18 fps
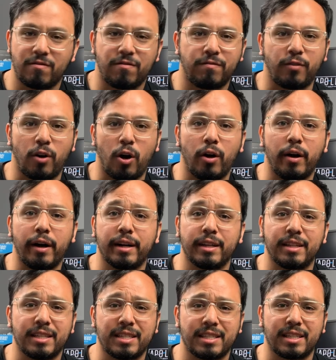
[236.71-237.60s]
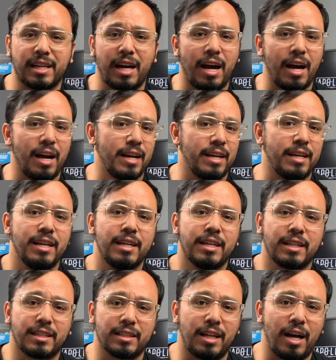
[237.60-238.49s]
fall out of the sky
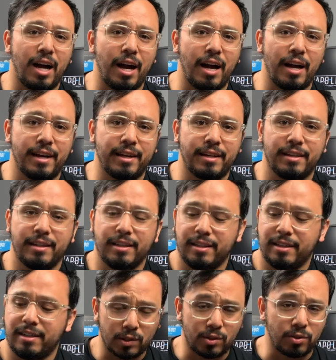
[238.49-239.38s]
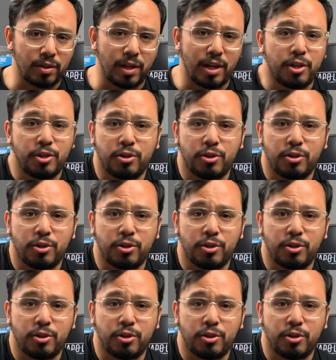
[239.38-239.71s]
glide so that you